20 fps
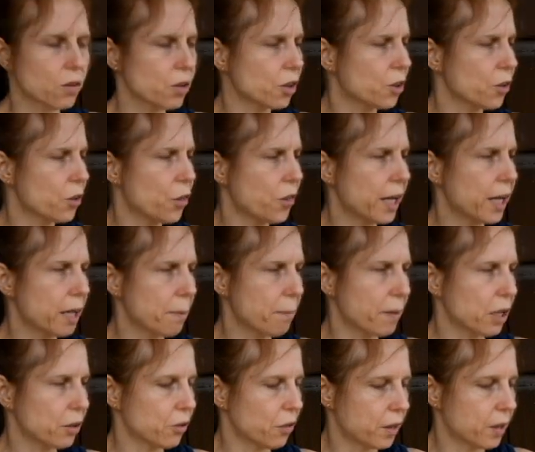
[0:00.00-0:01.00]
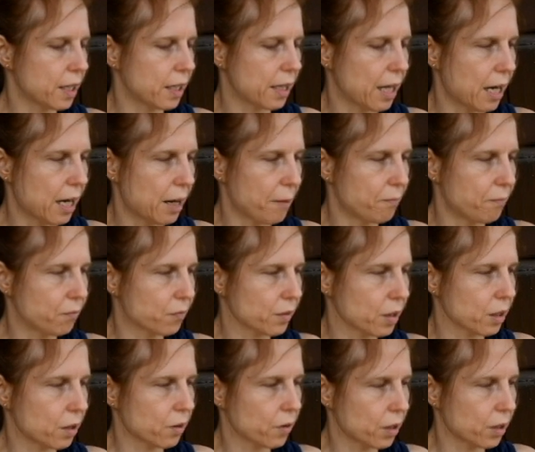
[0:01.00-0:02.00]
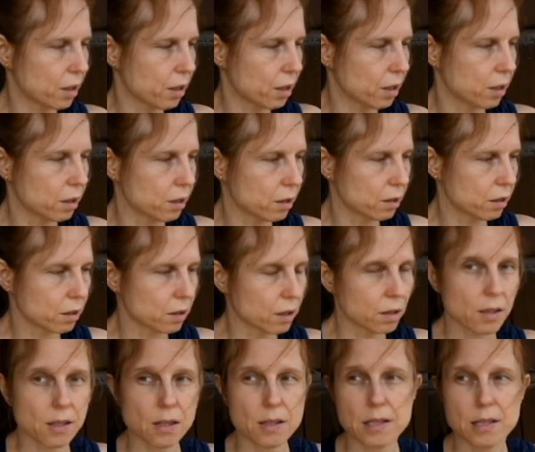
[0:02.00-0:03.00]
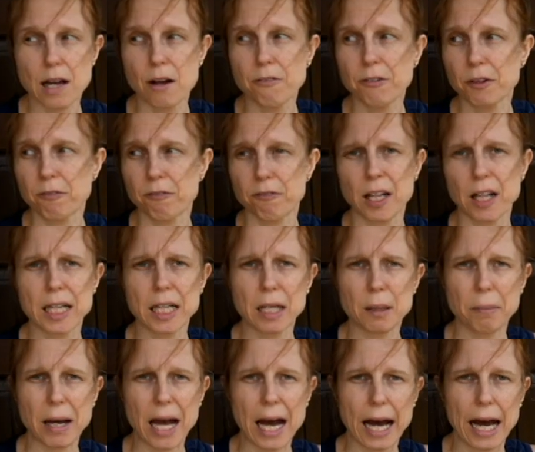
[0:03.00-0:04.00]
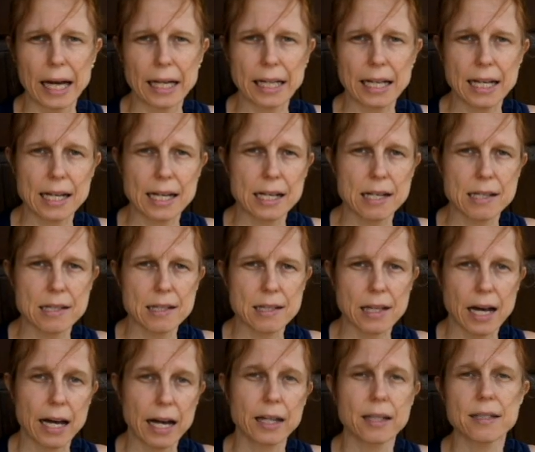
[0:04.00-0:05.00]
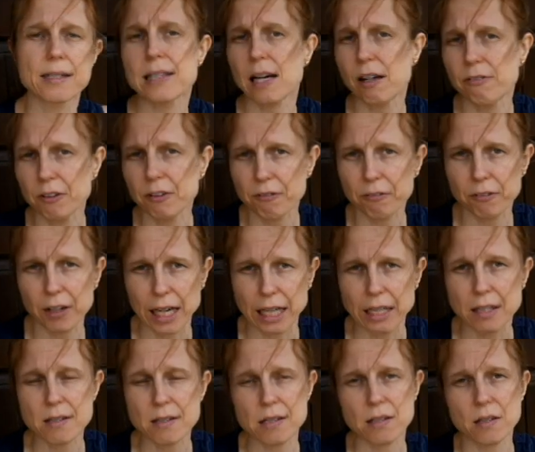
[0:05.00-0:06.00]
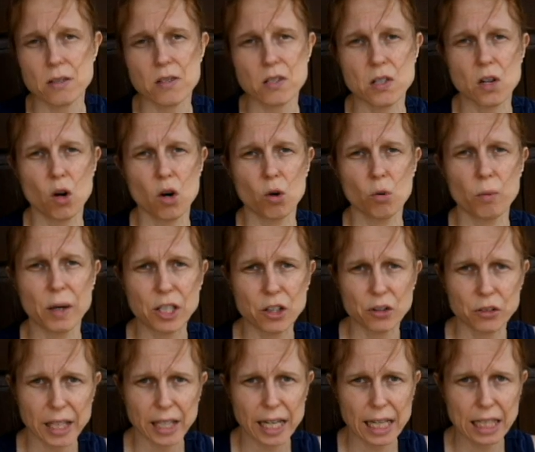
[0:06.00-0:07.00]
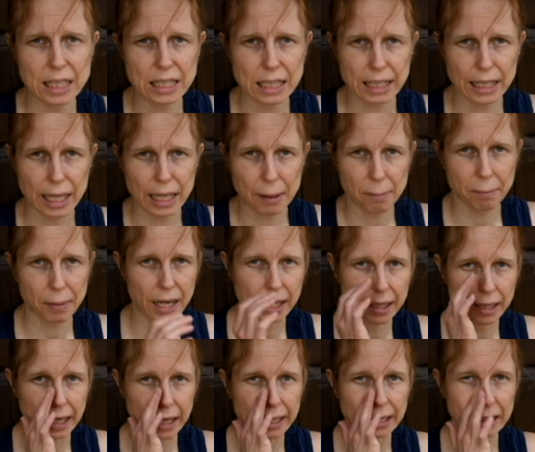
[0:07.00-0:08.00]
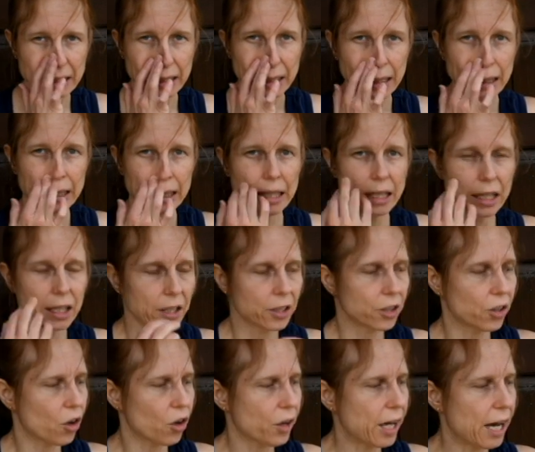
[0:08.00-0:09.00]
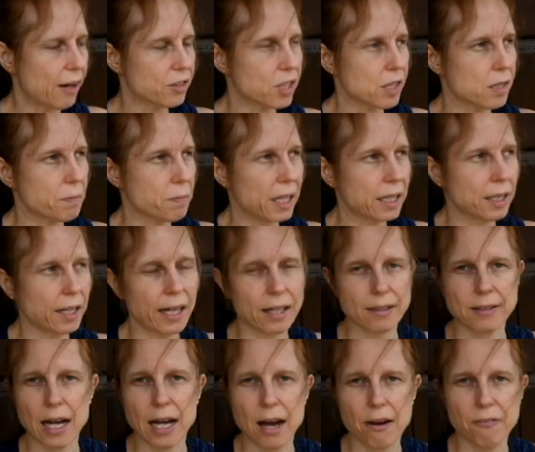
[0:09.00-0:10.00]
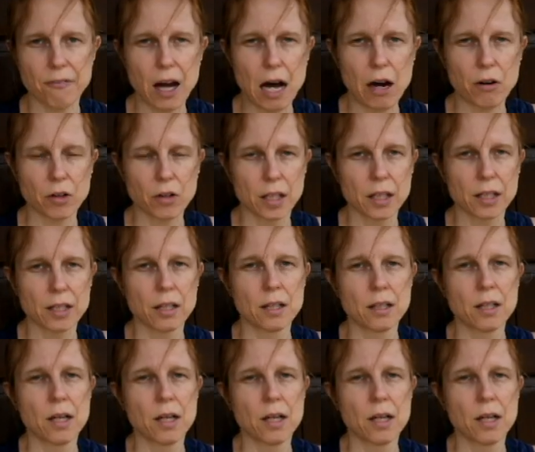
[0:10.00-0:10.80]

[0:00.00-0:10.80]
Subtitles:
the good thing about the self-inflating pad is that it self-inflates. So when you get into camp at night, you don't have to spend the next half hour